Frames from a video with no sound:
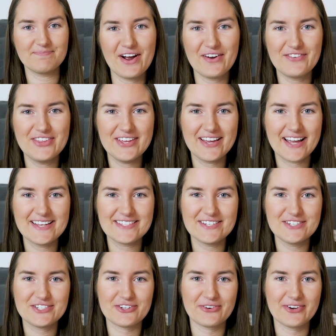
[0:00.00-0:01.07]
I hope that you guys
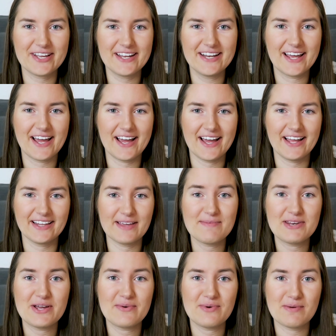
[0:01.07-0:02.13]
enjoyed. Let
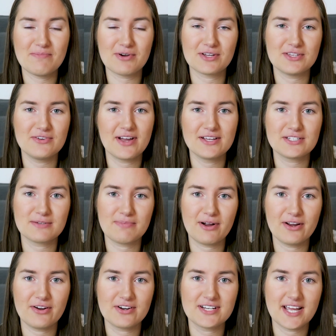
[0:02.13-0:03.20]
me know what book you guys are
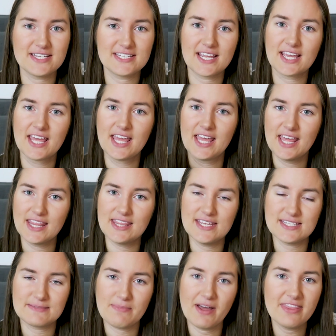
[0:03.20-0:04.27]
prioritizing
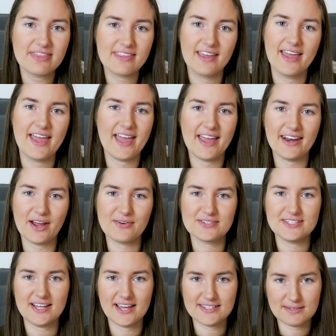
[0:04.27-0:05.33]
this month, and I will
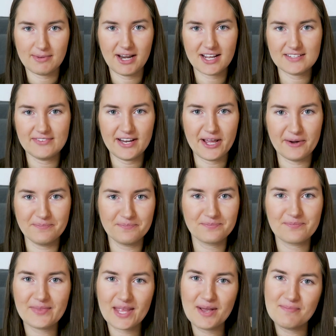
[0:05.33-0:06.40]
see you guys in my next video.
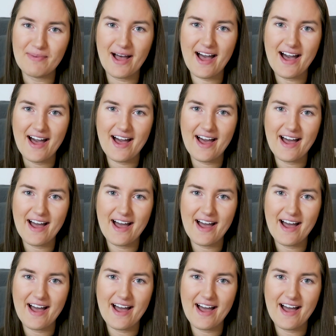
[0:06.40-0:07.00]
Bye!